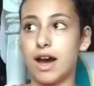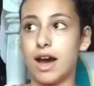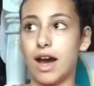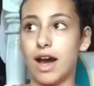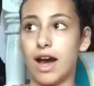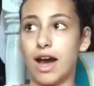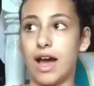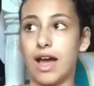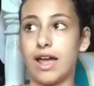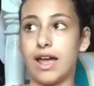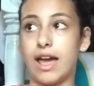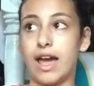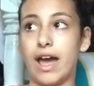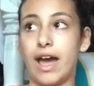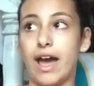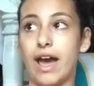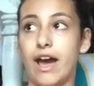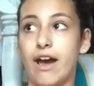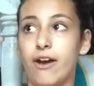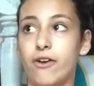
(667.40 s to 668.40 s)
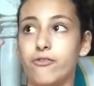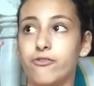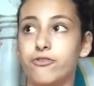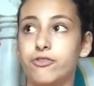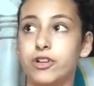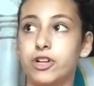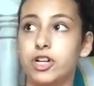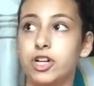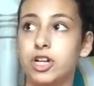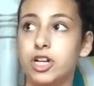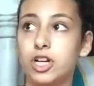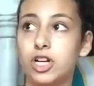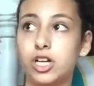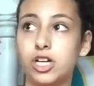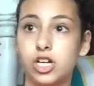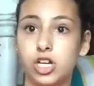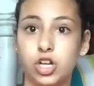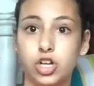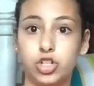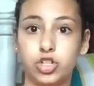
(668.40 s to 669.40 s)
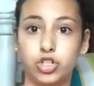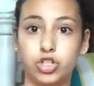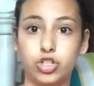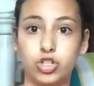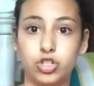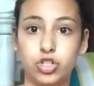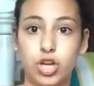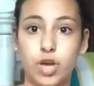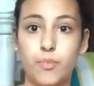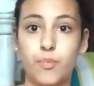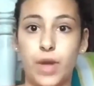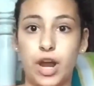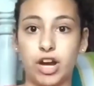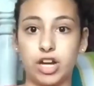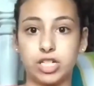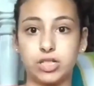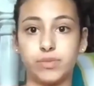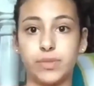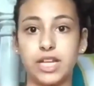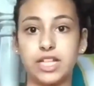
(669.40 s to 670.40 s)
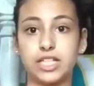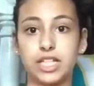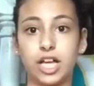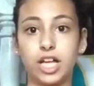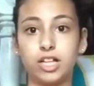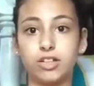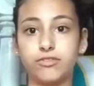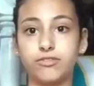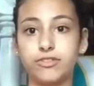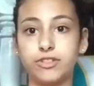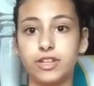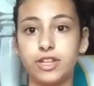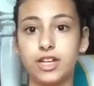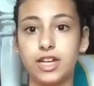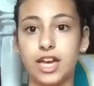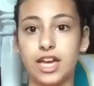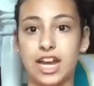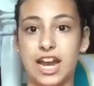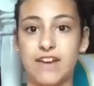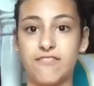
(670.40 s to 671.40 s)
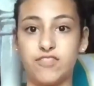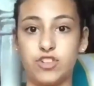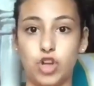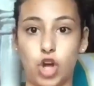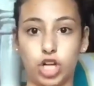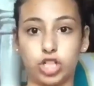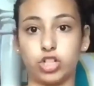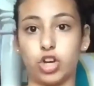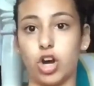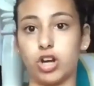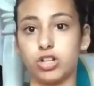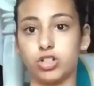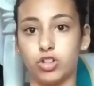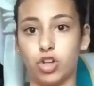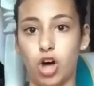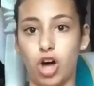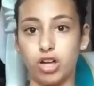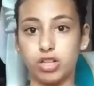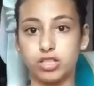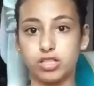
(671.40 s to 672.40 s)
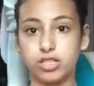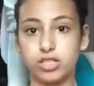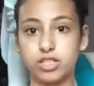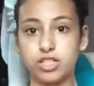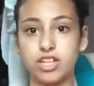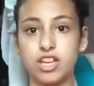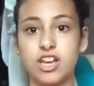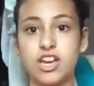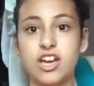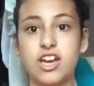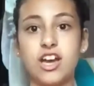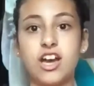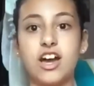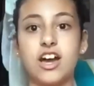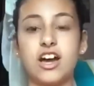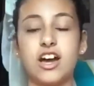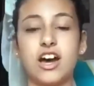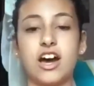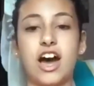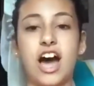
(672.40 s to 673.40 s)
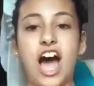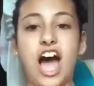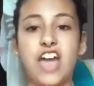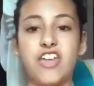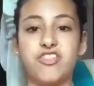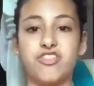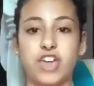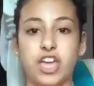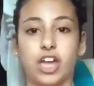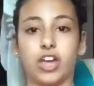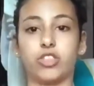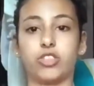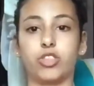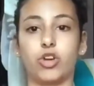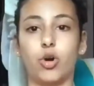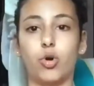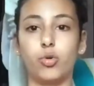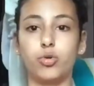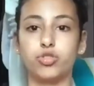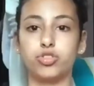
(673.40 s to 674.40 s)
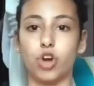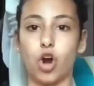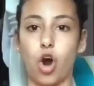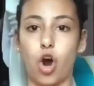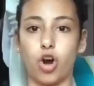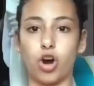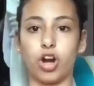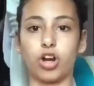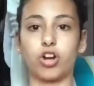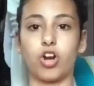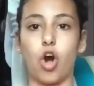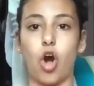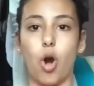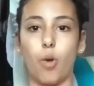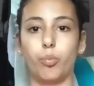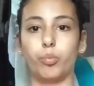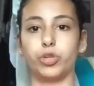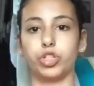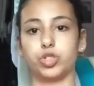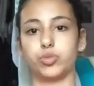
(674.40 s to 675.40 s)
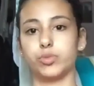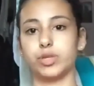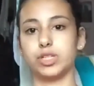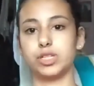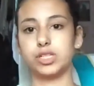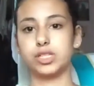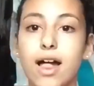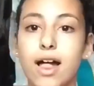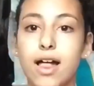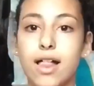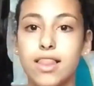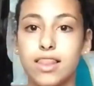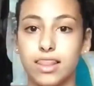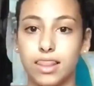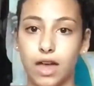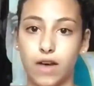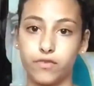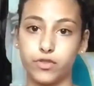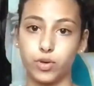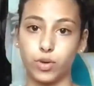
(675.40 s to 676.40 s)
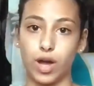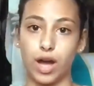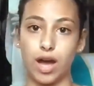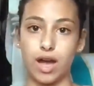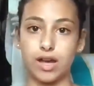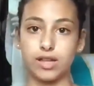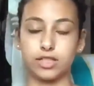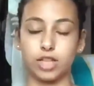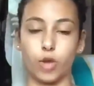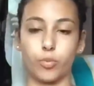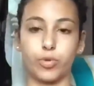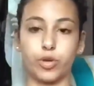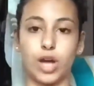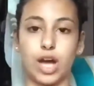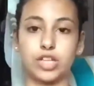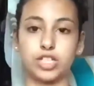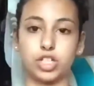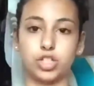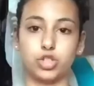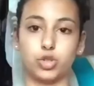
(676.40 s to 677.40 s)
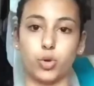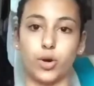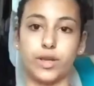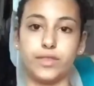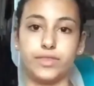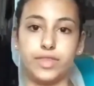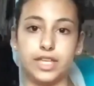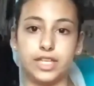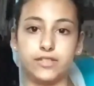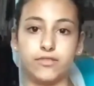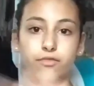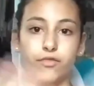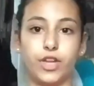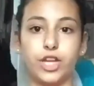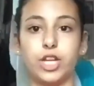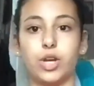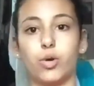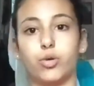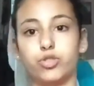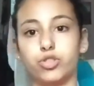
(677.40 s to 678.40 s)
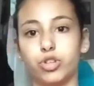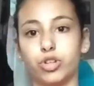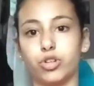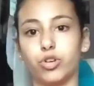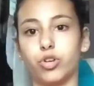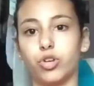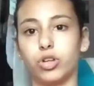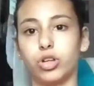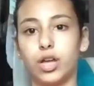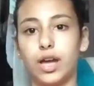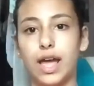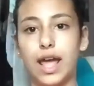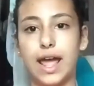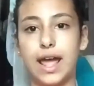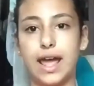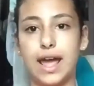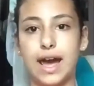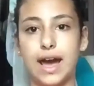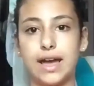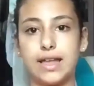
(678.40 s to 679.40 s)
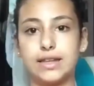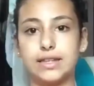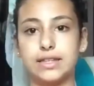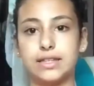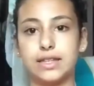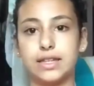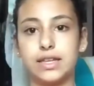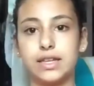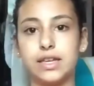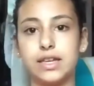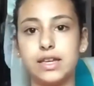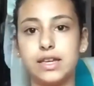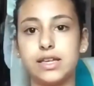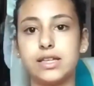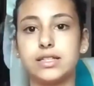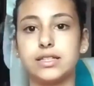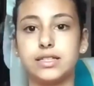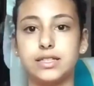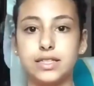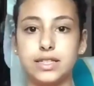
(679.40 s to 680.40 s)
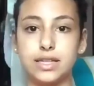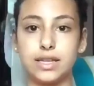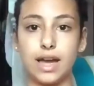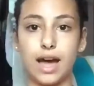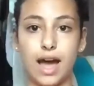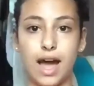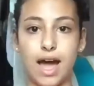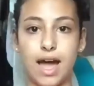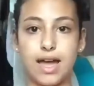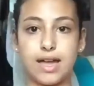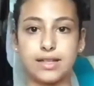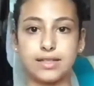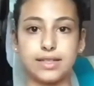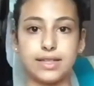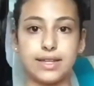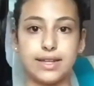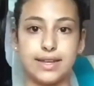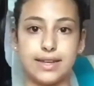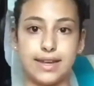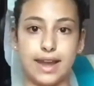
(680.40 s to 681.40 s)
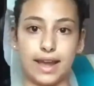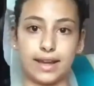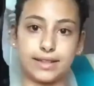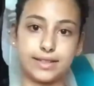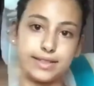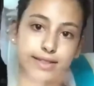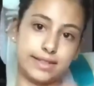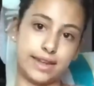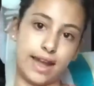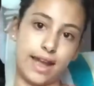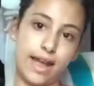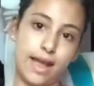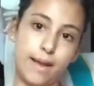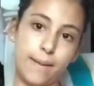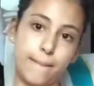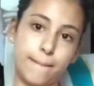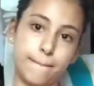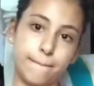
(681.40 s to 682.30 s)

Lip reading: I have embarrassed myself, and I have not gotten lost. I think those are accomplishments. Love you guys. I hope you guys enjoyed this video journal, and see you guys next time.